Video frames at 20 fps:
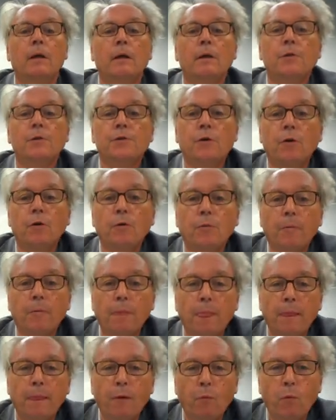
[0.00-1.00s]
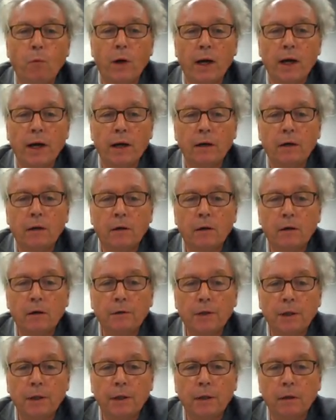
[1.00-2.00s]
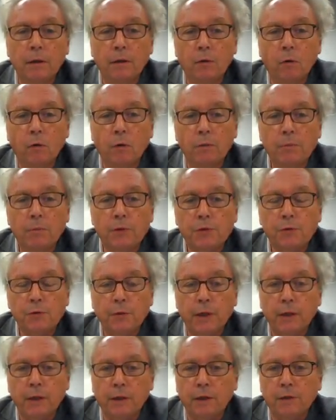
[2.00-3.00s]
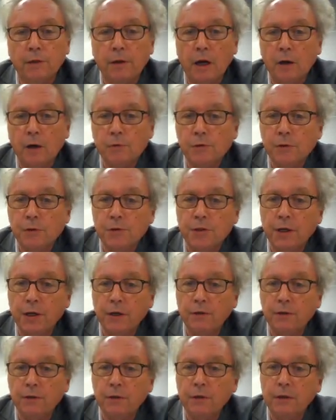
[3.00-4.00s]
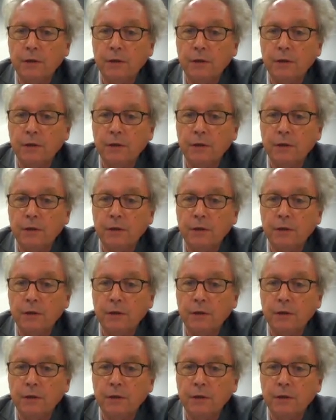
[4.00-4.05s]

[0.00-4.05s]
So, where are the almost 20,000 children